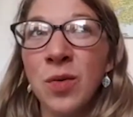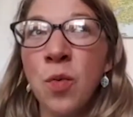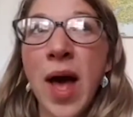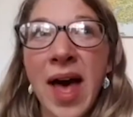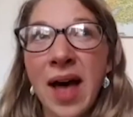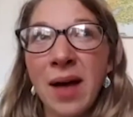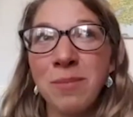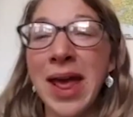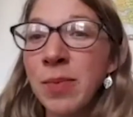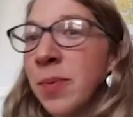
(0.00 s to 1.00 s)
where
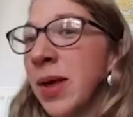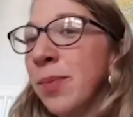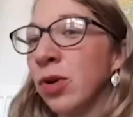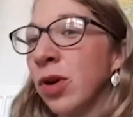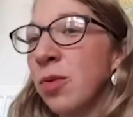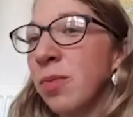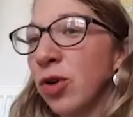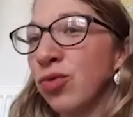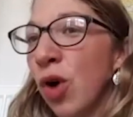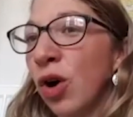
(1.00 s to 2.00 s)
maybe people go
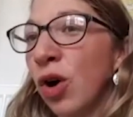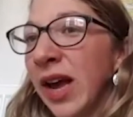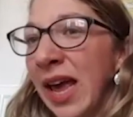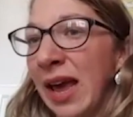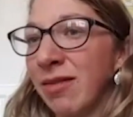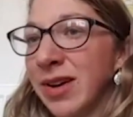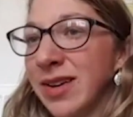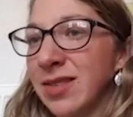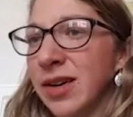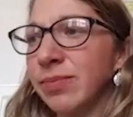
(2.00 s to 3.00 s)
most wrong here
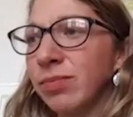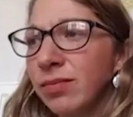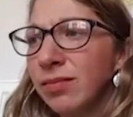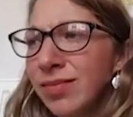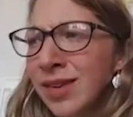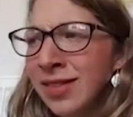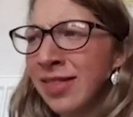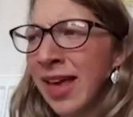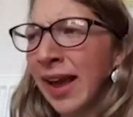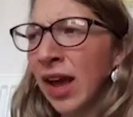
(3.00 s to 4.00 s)
is that
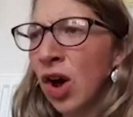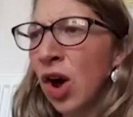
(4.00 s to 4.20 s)
they think,